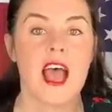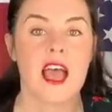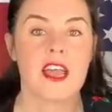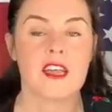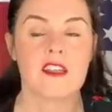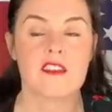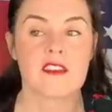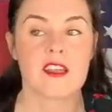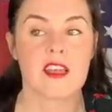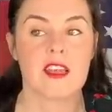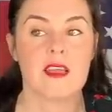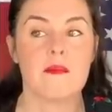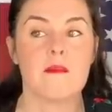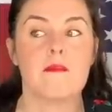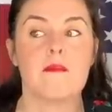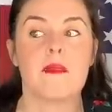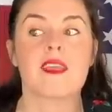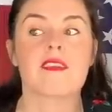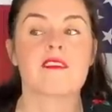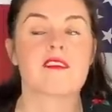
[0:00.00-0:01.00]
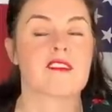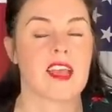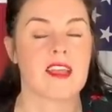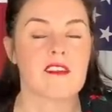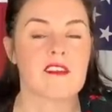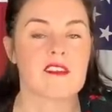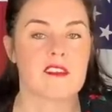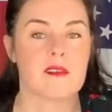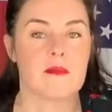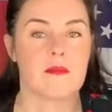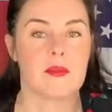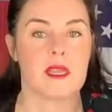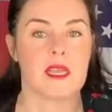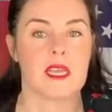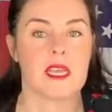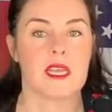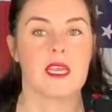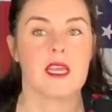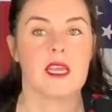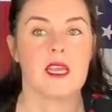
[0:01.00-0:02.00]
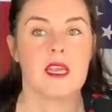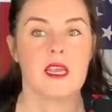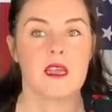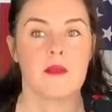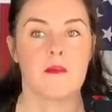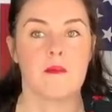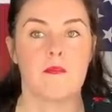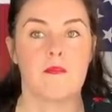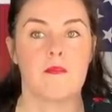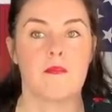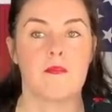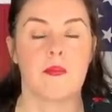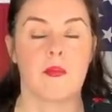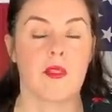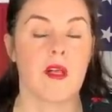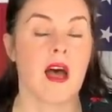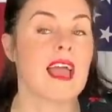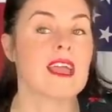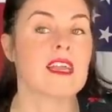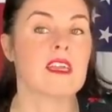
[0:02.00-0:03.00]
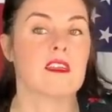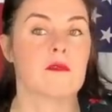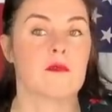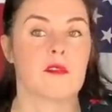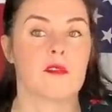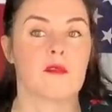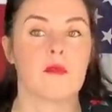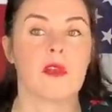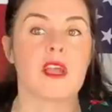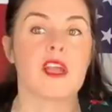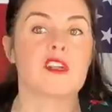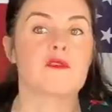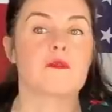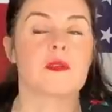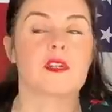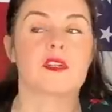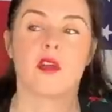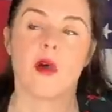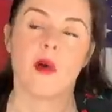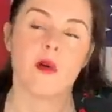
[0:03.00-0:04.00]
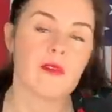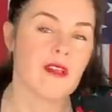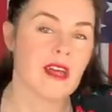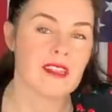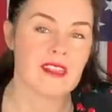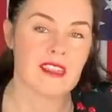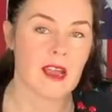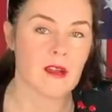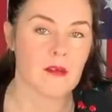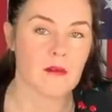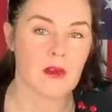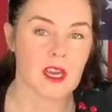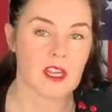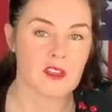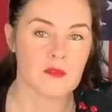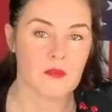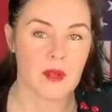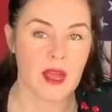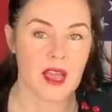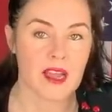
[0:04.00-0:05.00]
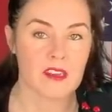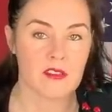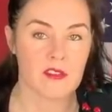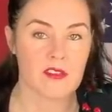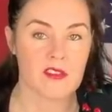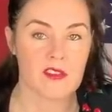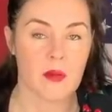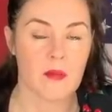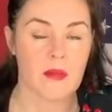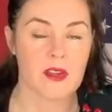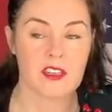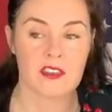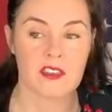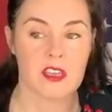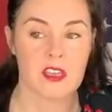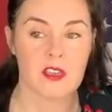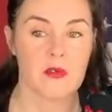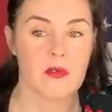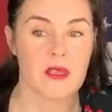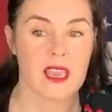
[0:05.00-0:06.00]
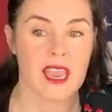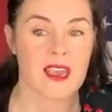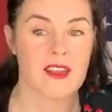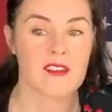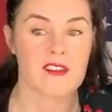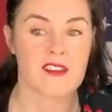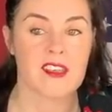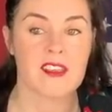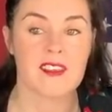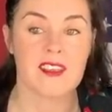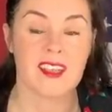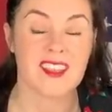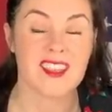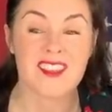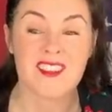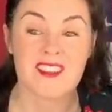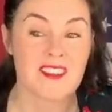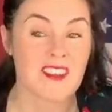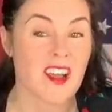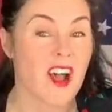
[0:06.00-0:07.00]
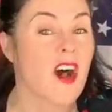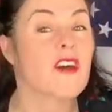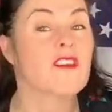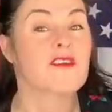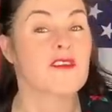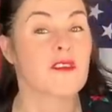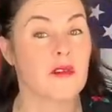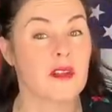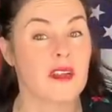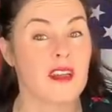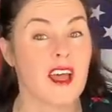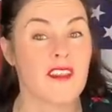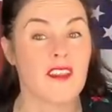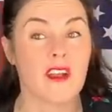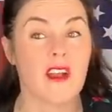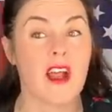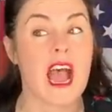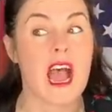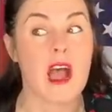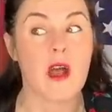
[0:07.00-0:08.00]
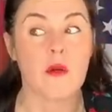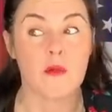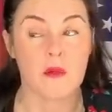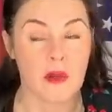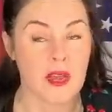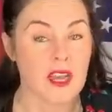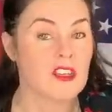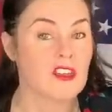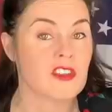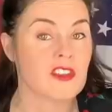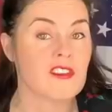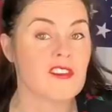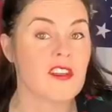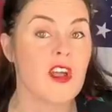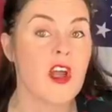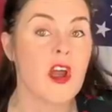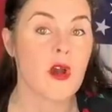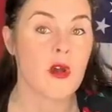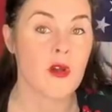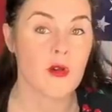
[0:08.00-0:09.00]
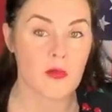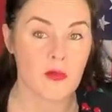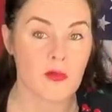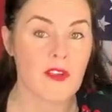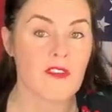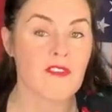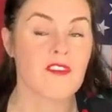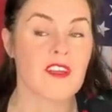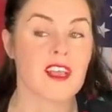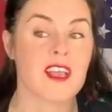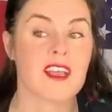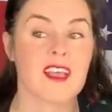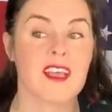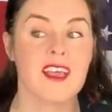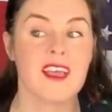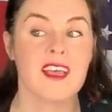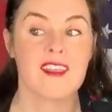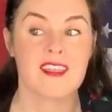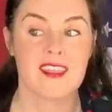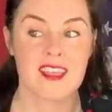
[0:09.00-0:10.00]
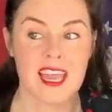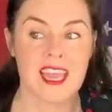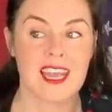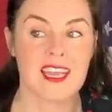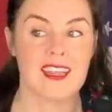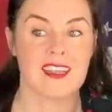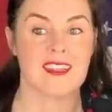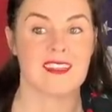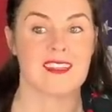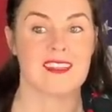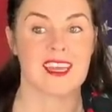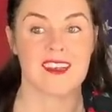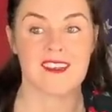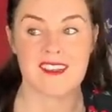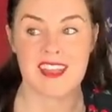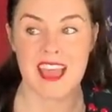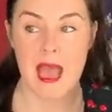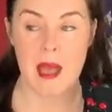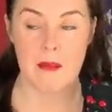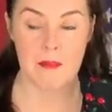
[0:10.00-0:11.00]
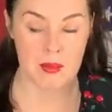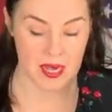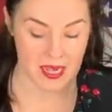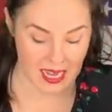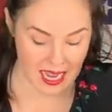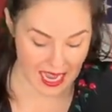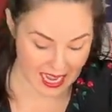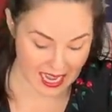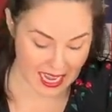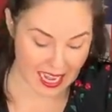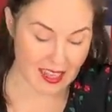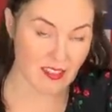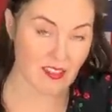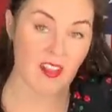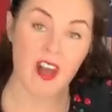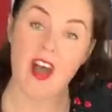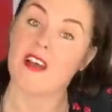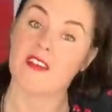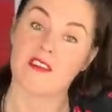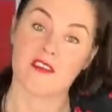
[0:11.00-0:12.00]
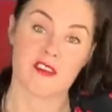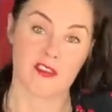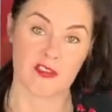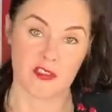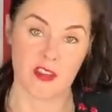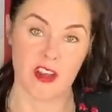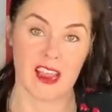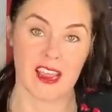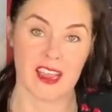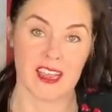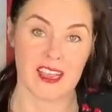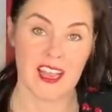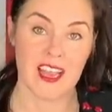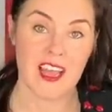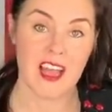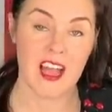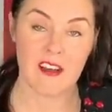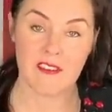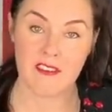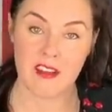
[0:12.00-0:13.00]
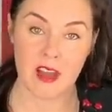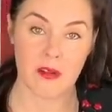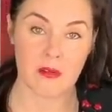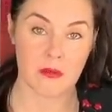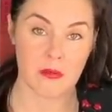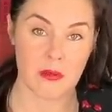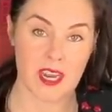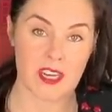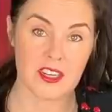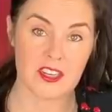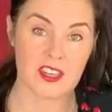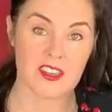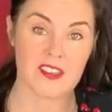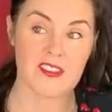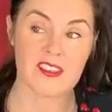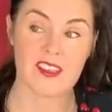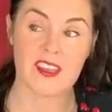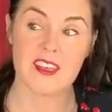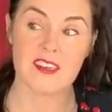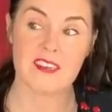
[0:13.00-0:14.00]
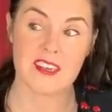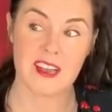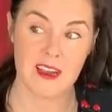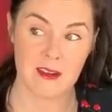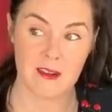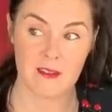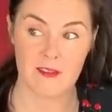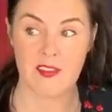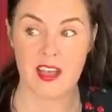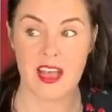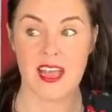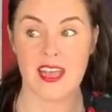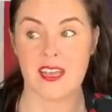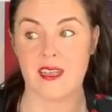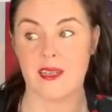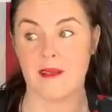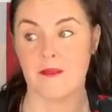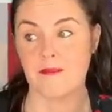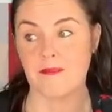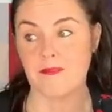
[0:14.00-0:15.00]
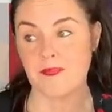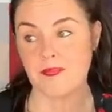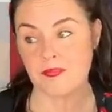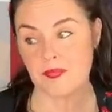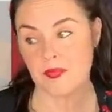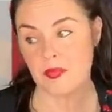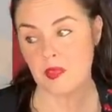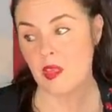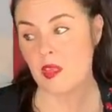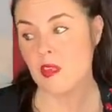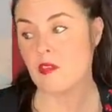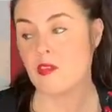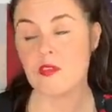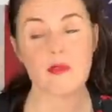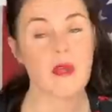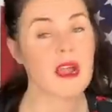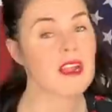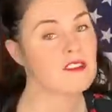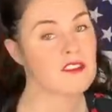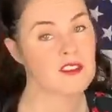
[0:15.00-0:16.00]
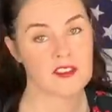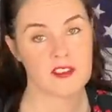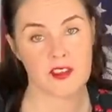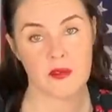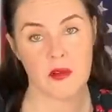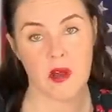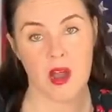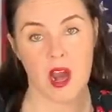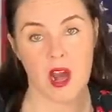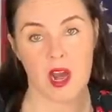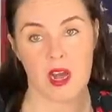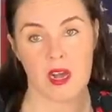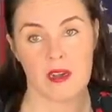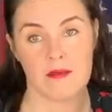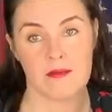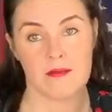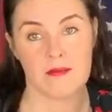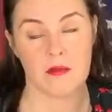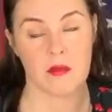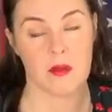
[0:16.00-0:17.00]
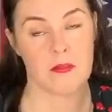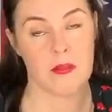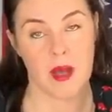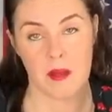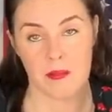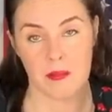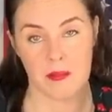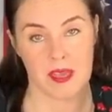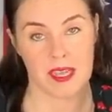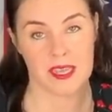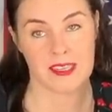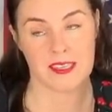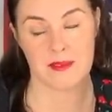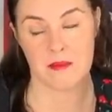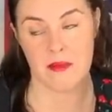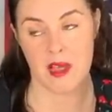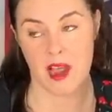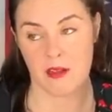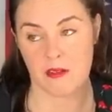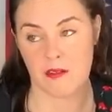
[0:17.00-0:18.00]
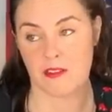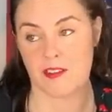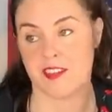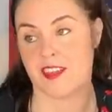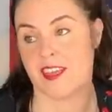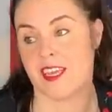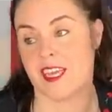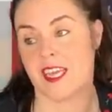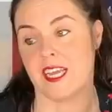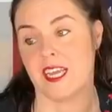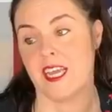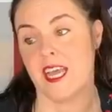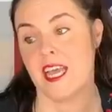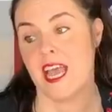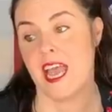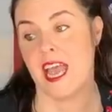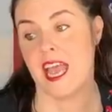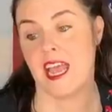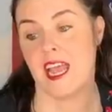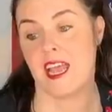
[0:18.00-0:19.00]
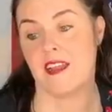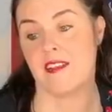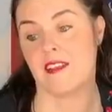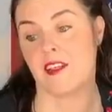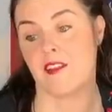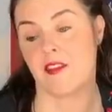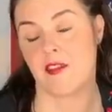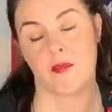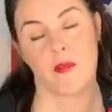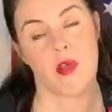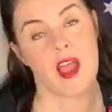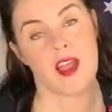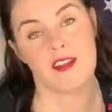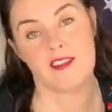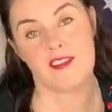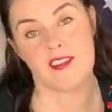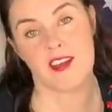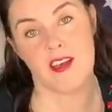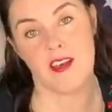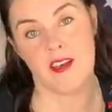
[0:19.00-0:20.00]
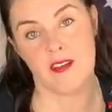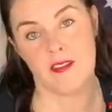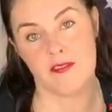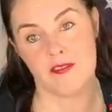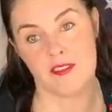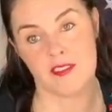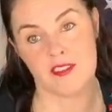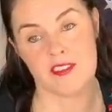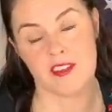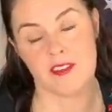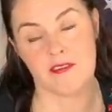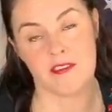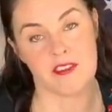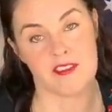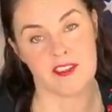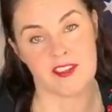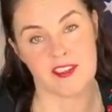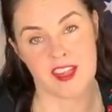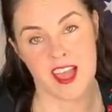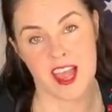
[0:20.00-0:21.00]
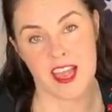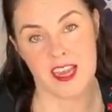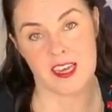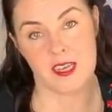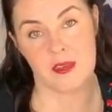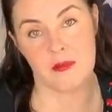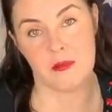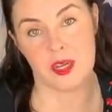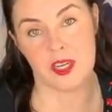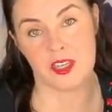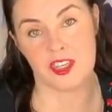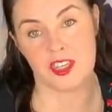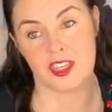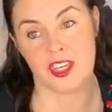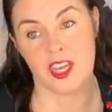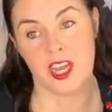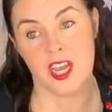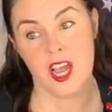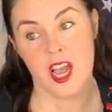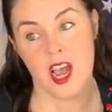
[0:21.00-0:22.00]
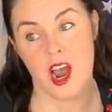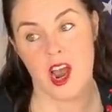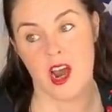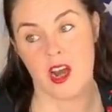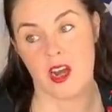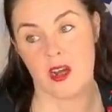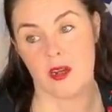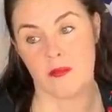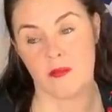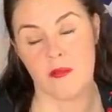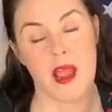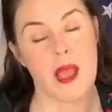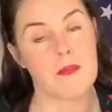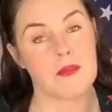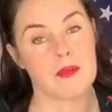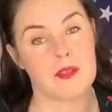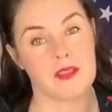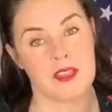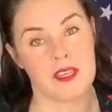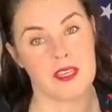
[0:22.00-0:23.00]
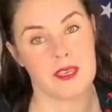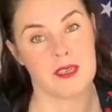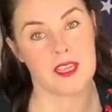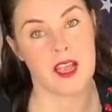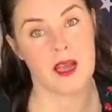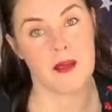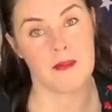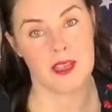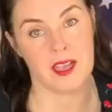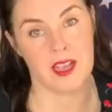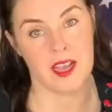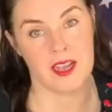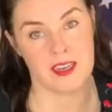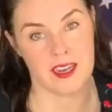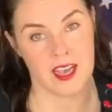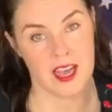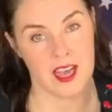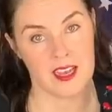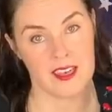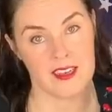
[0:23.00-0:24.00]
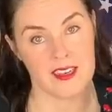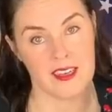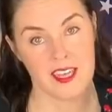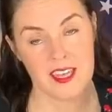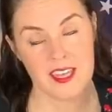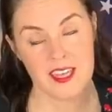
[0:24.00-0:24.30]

It's it makes sense to be blinded with rage, but don't let that rage blind you so much that you can't see that this is also another outrageous, horrific thing that has happened in a long string of outrageous, terrifying threats to our republic, democracy, and the threads of civil society, which are rapidly coming undone.